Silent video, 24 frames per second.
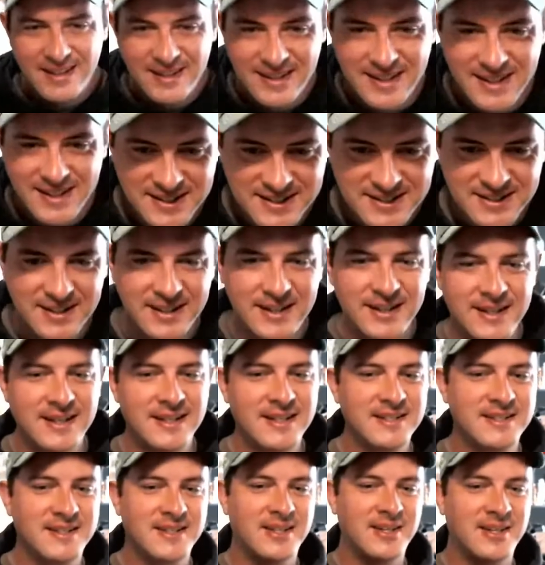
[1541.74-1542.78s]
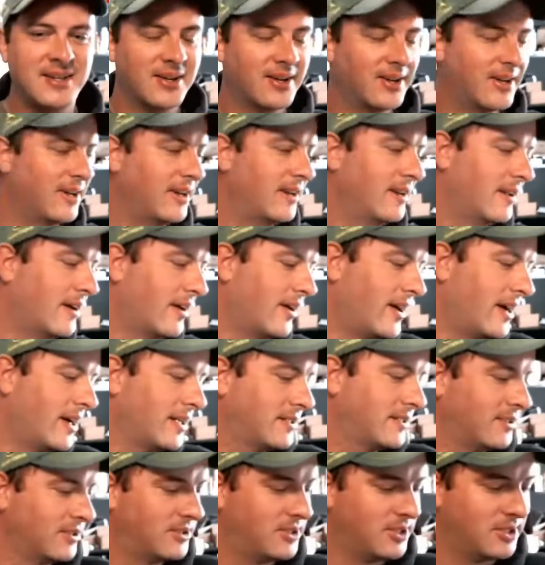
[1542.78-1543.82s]
This is good. All
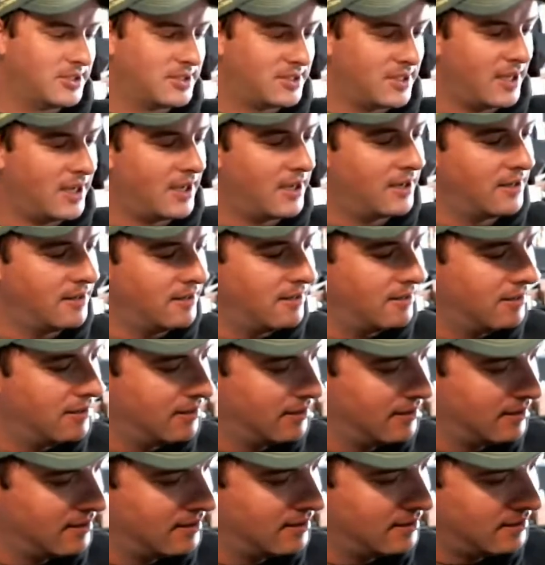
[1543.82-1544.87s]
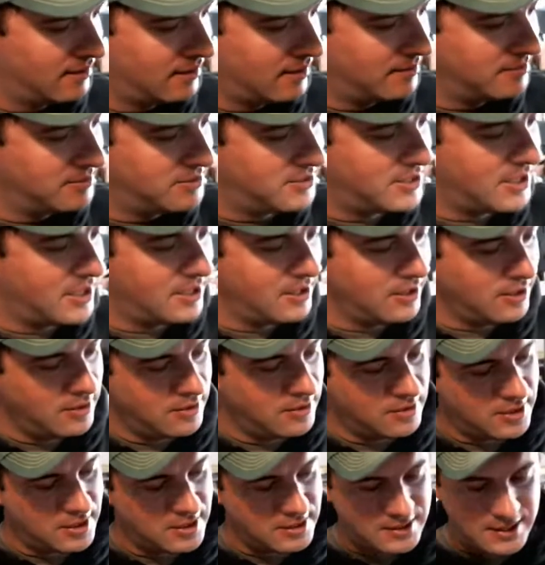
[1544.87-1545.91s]
right. So she said, I'm sending
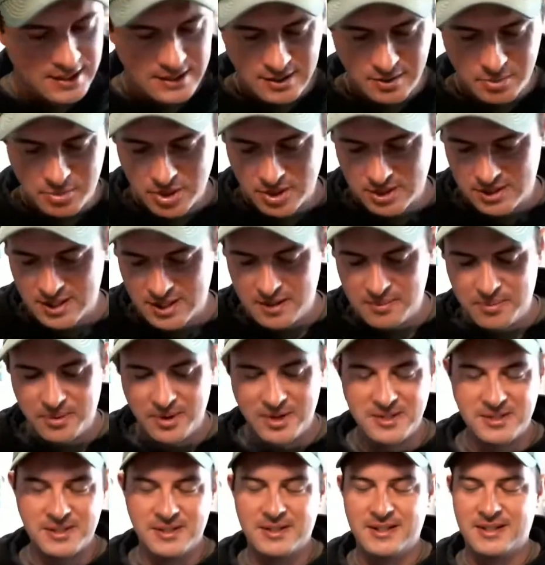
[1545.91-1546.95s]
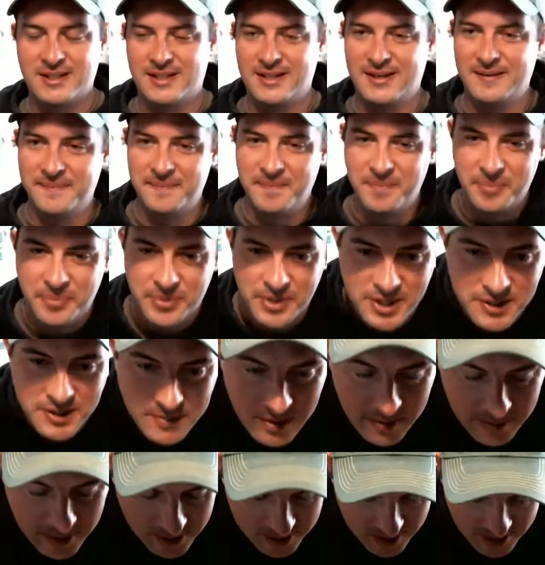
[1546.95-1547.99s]
you this as a birthday present because
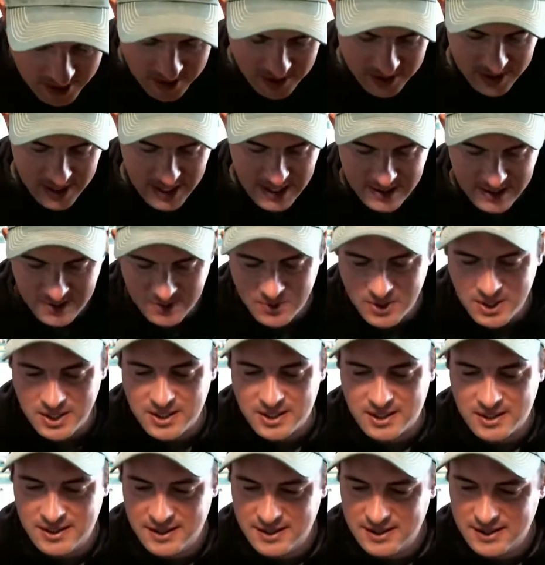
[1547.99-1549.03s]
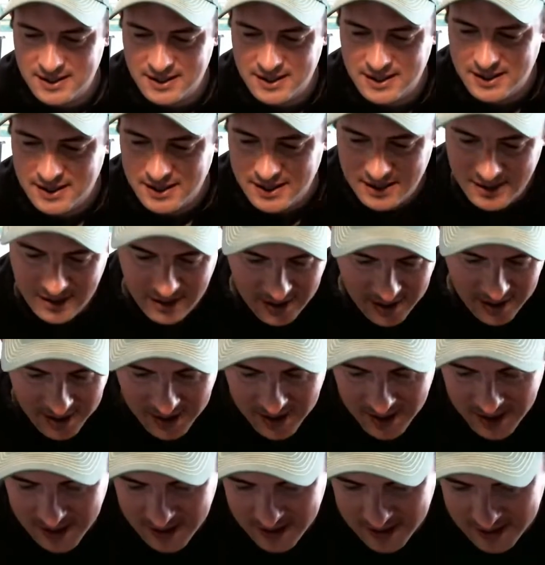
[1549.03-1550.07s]
my birthday was last week.
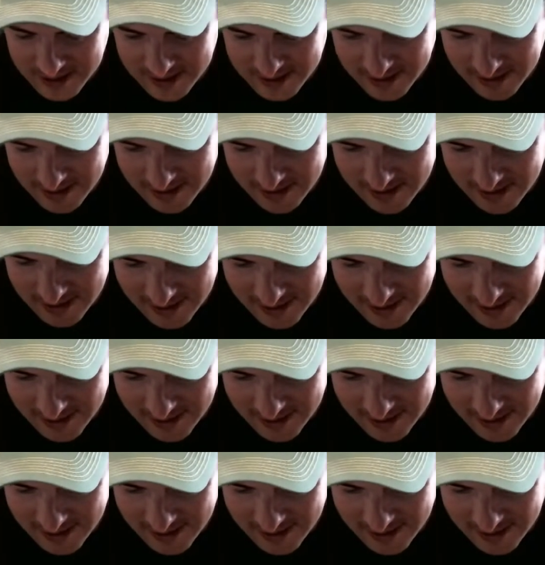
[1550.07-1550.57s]
Here it is.